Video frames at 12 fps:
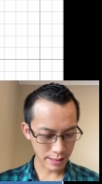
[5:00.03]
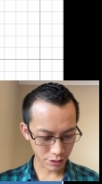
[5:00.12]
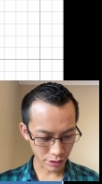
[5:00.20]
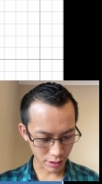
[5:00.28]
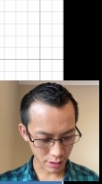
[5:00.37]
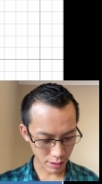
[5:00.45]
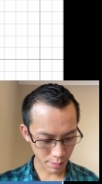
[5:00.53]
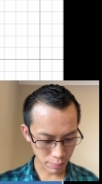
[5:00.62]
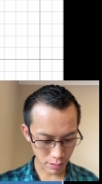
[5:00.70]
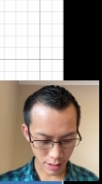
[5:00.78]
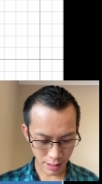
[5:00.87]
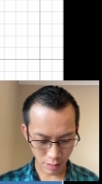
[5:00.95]
actually just
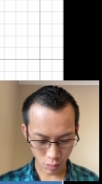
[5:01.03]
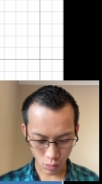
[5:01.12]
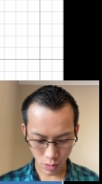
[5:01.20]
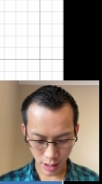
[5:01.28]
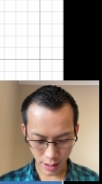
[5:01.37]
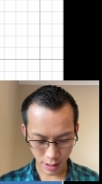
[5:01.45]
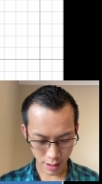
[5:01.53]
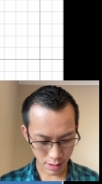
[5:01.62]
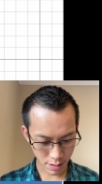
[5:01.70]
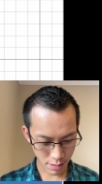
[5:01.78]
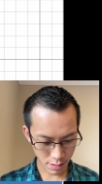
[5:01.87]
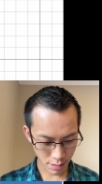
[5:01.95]
plot it 1,
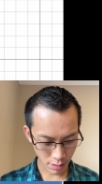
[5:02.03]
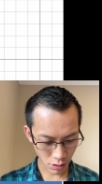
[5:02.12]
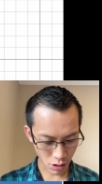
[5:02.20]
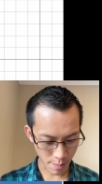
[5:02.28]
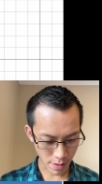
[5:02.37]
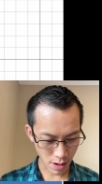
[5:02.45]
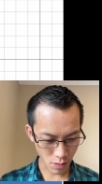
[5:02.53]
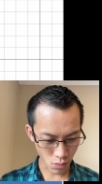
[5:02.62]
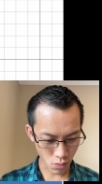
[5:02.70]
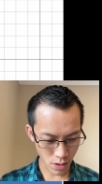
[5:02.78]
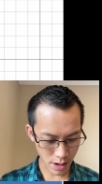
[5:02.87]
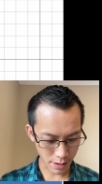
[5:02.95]
comma
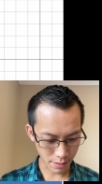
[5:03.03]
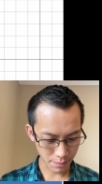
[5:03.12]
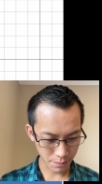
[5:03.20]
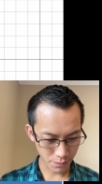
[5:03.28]
1.